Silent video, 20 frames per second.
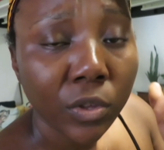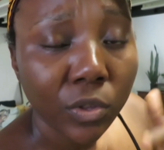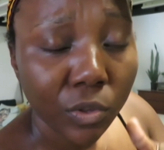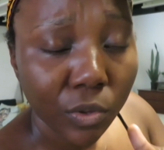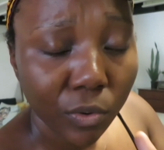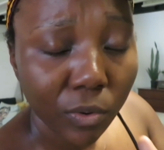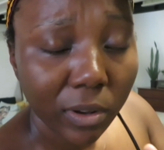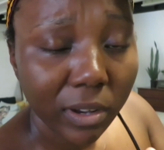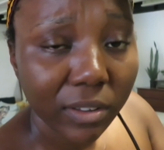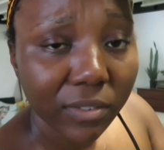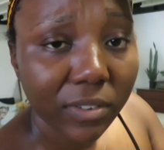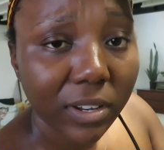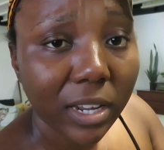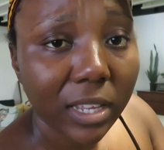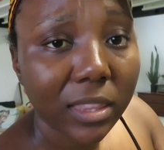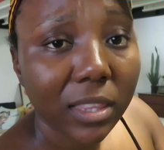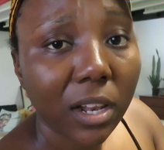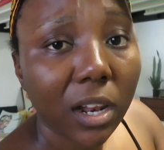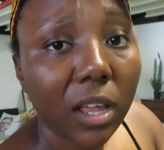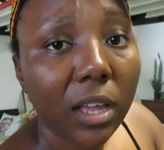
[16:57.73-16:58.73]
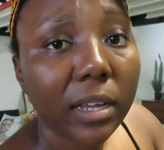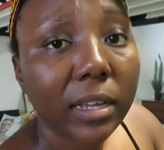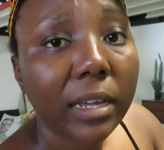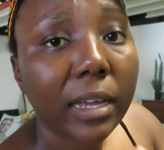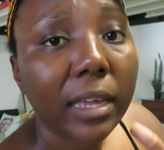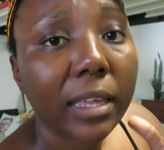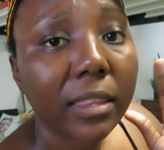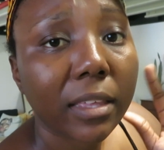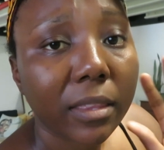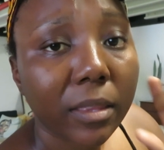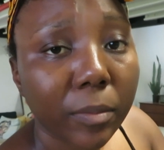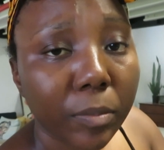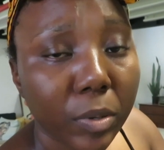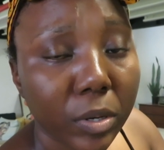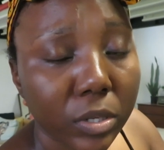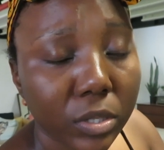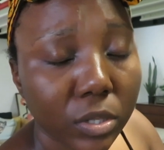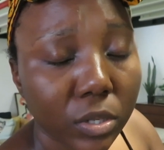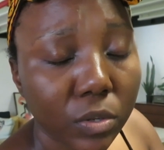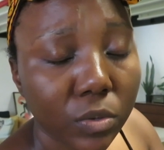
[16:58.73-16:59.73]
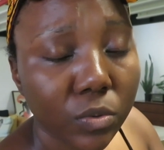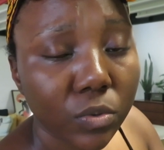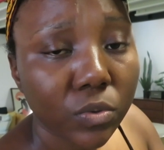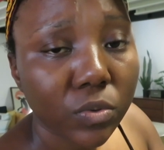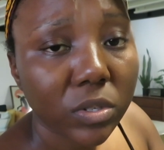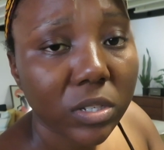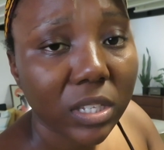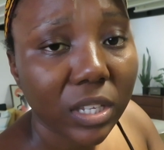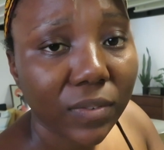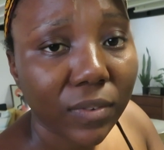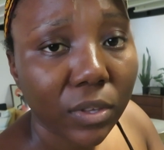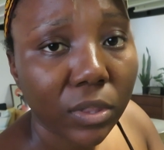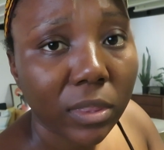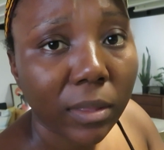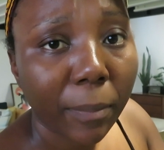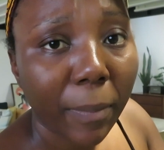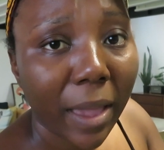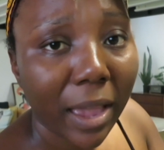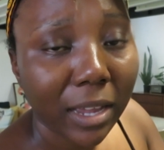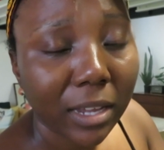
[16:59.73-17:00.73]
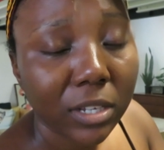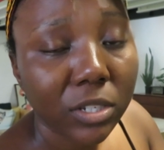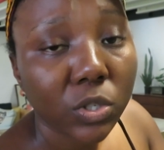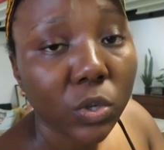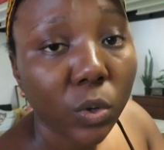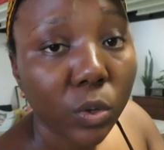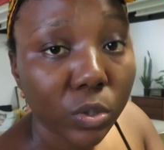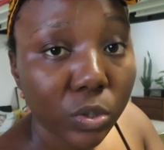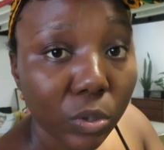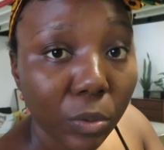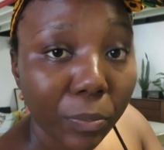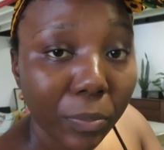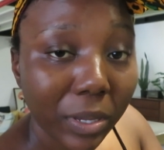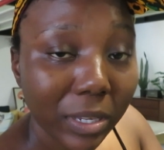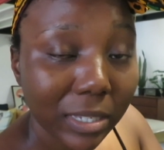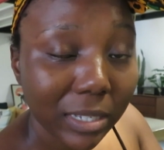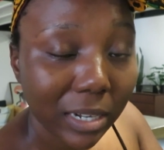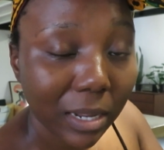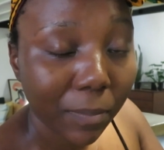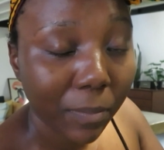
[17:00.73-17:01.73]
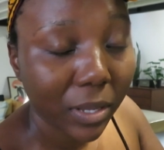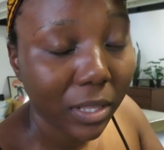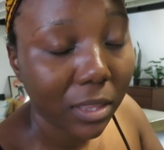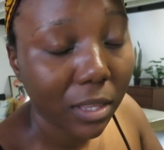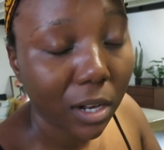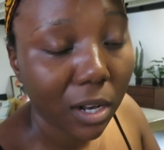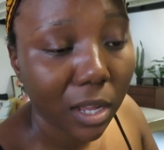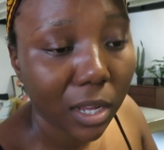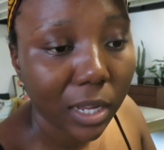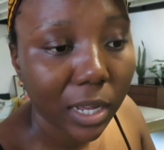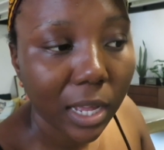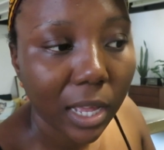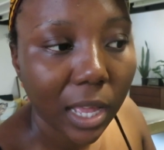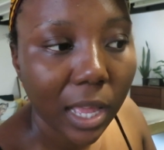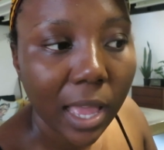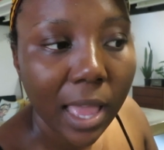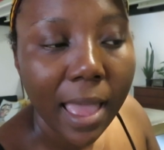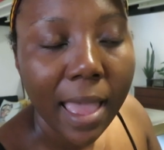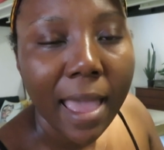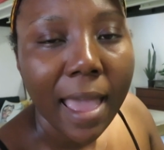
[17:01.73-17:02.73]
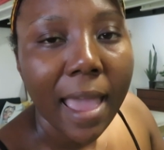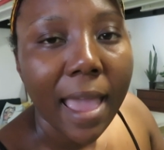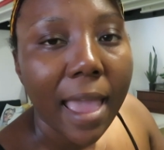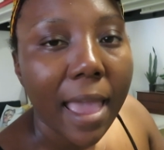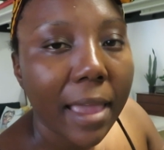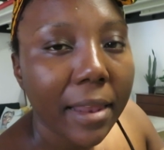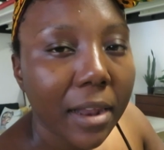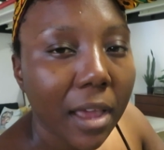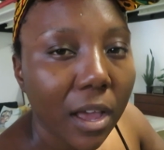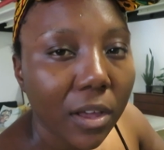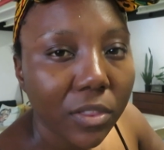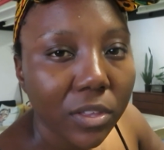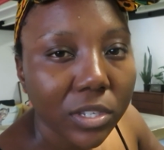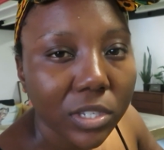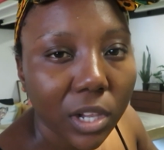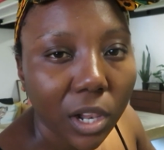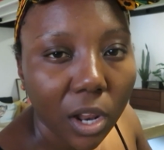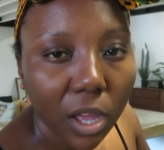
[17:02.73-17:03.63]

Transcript: you leave it at the locker and then the person who's receiving the package also picks it up at the locker. And how this